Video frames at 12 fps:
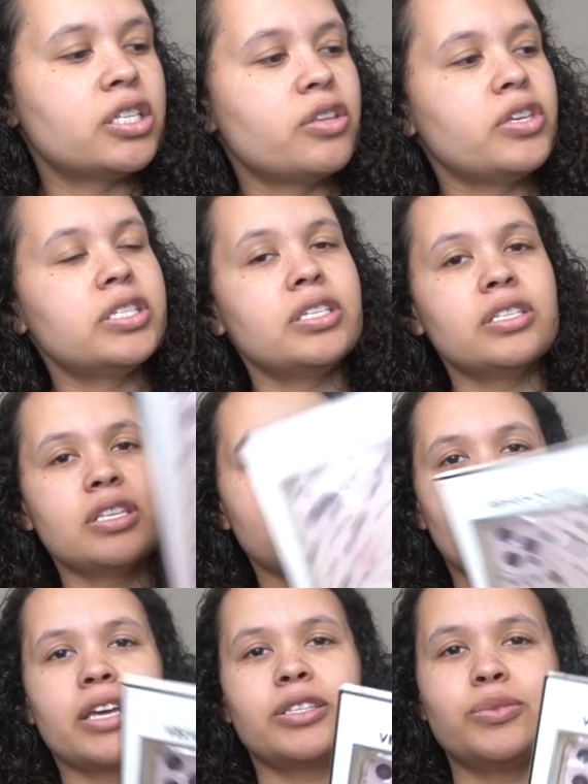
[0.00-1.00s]
So this is the
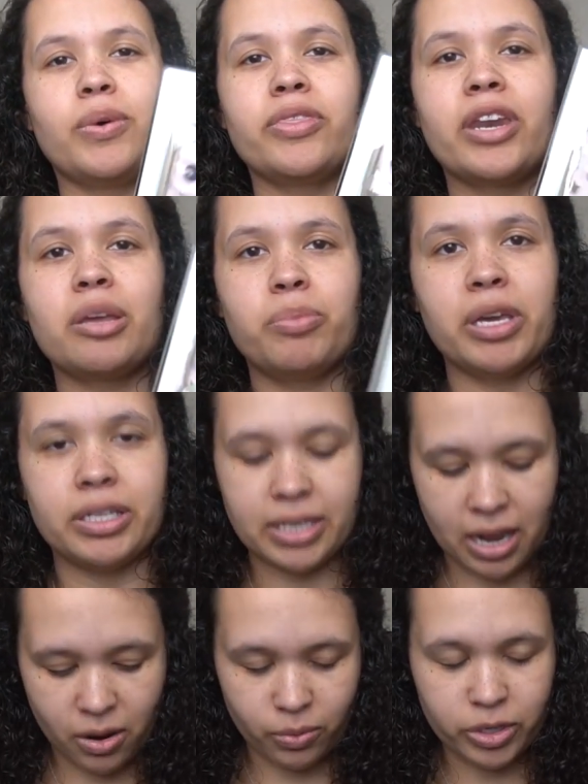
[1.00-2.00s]
next one that I picked
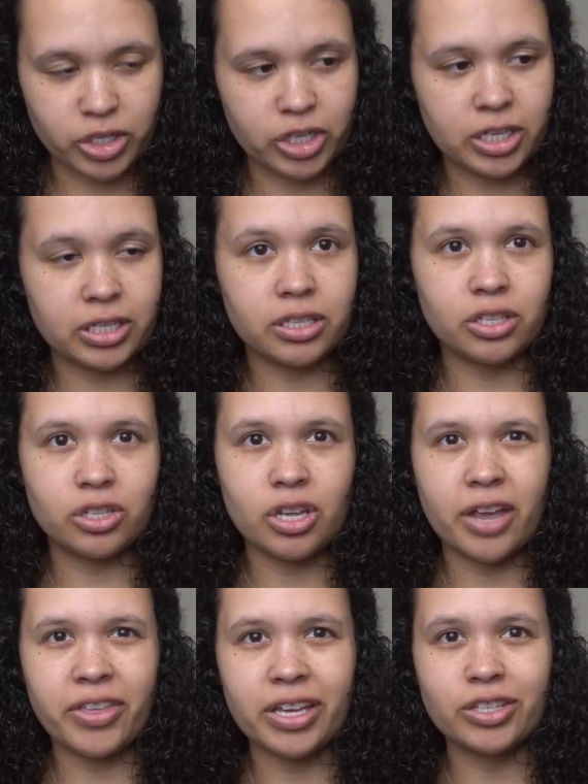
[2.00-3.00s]
out, which is
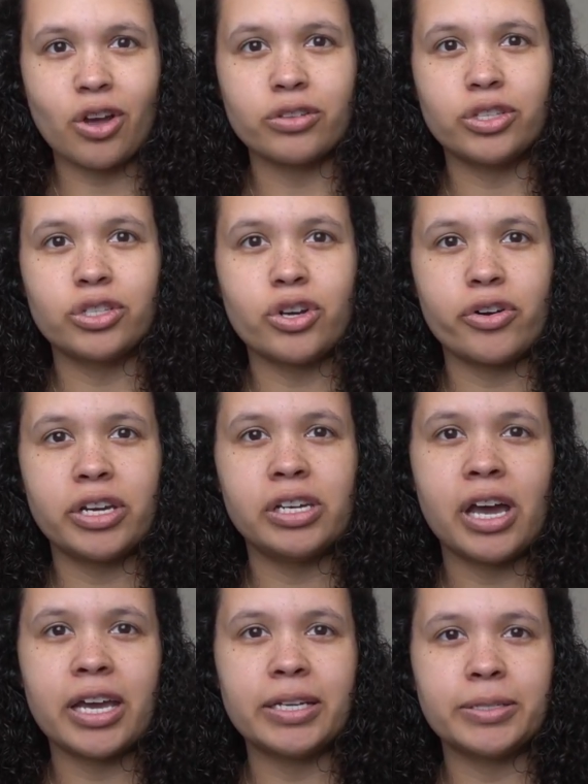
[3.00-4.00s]
this, I think it's called Starry
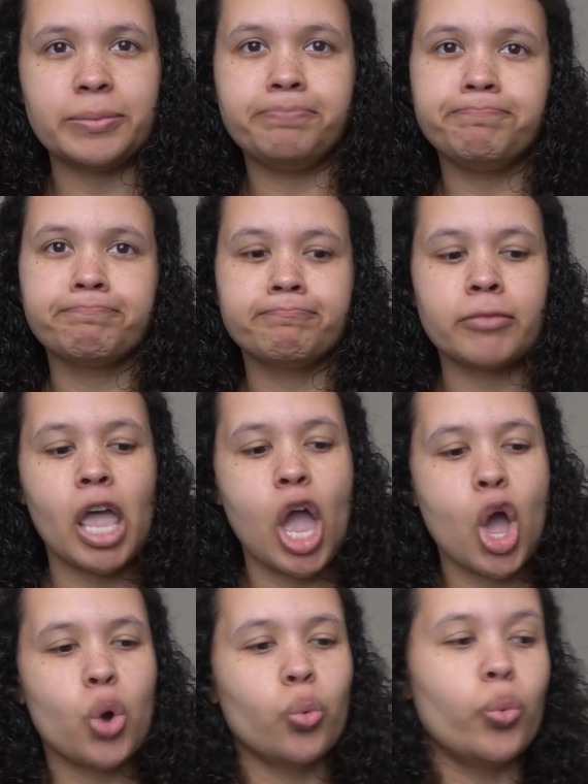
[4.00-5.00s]
Night.
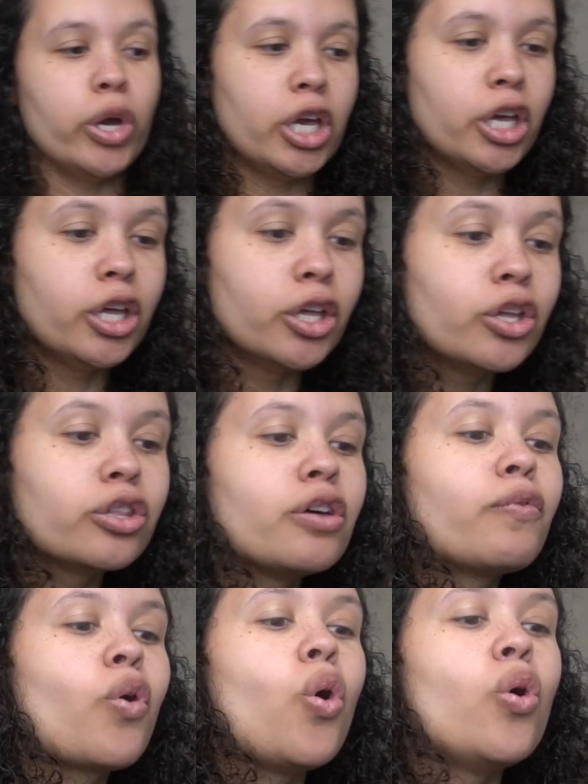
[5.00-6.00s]
With,
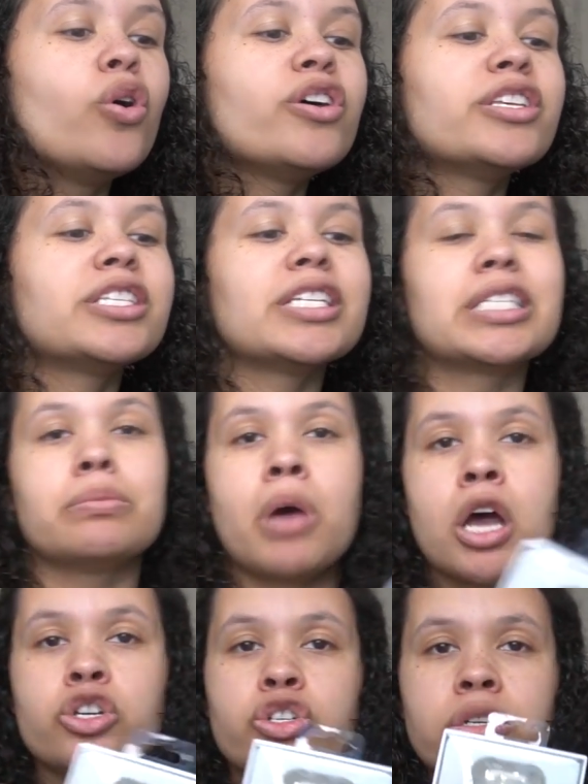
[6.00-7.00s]
of course, its
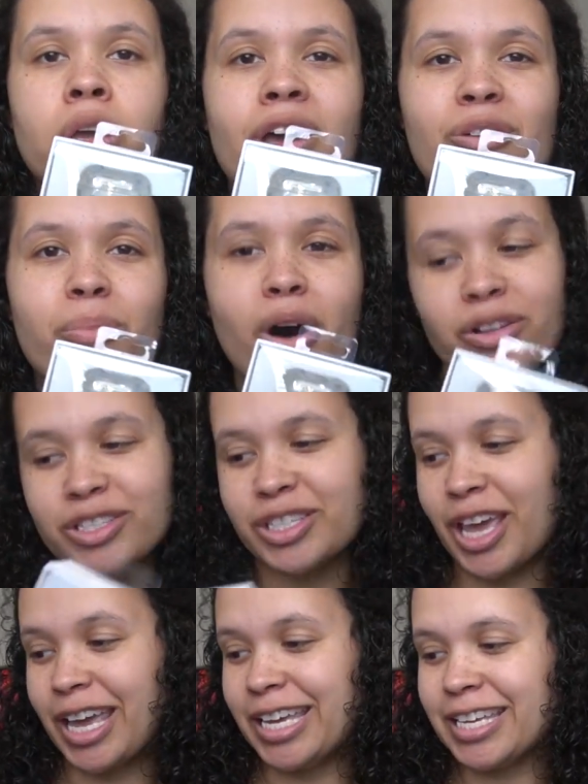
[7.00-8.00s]
matching AirPods
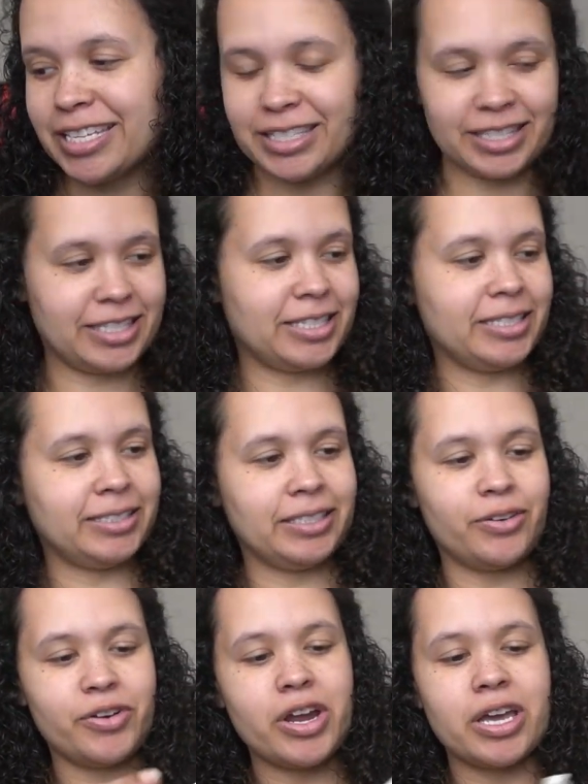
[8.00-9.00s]
case.
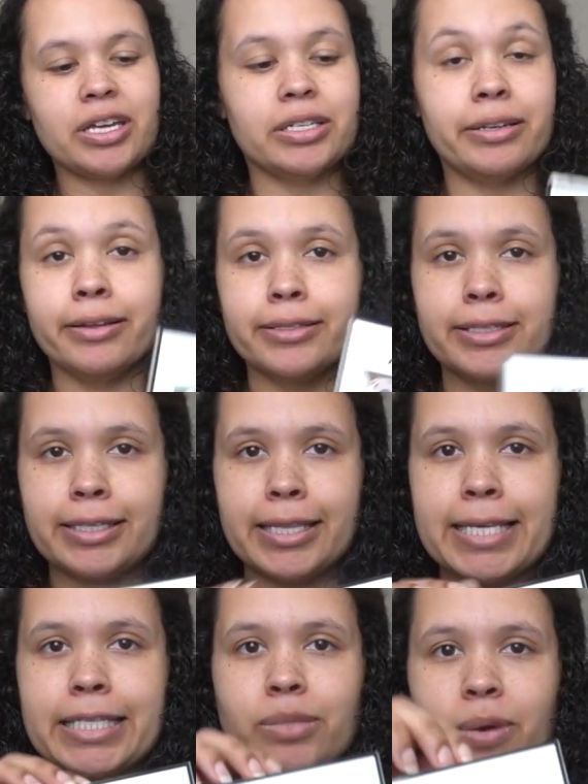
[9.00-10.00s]
All right, let's see
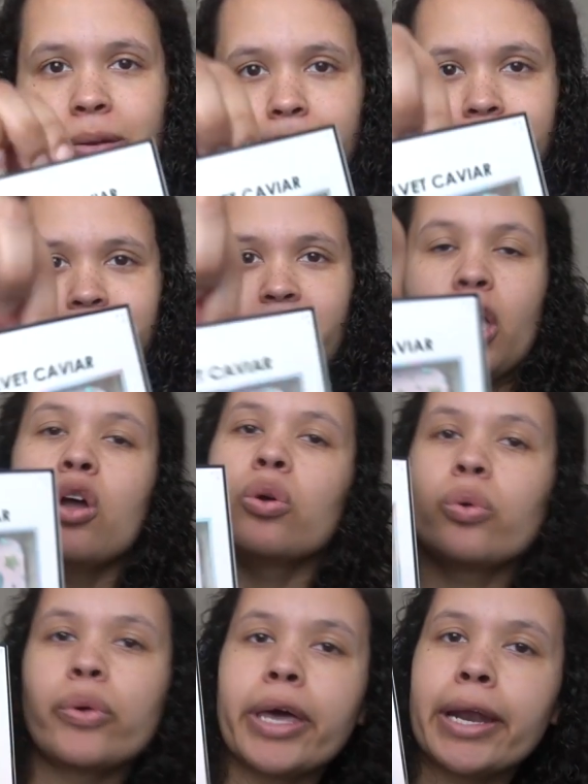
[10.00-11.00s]
this one.
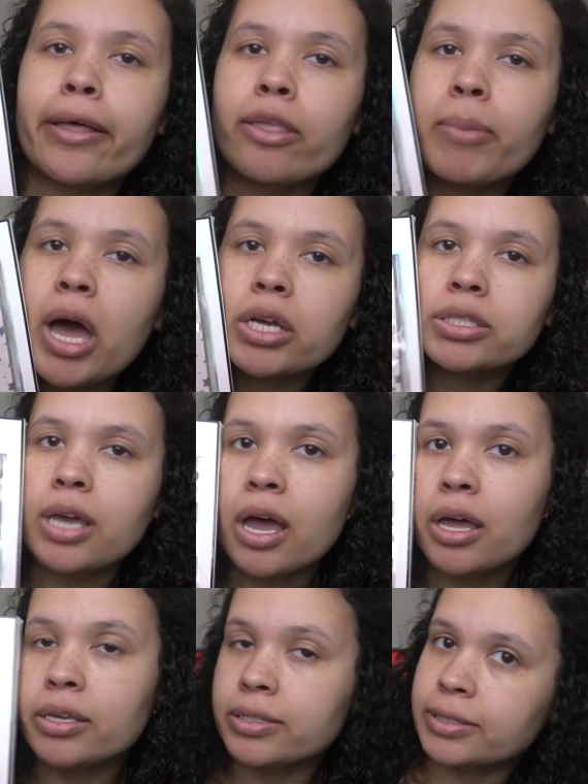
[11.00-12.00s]
Right out of the box,
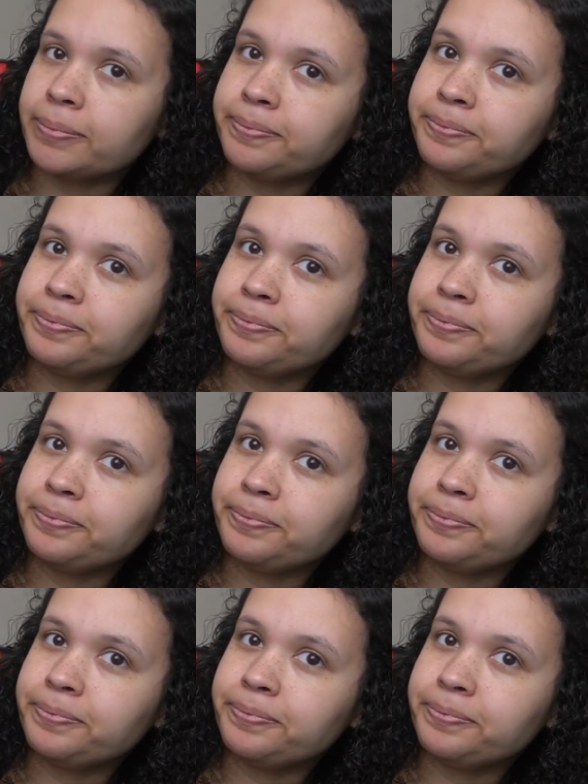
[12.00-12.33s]
guys.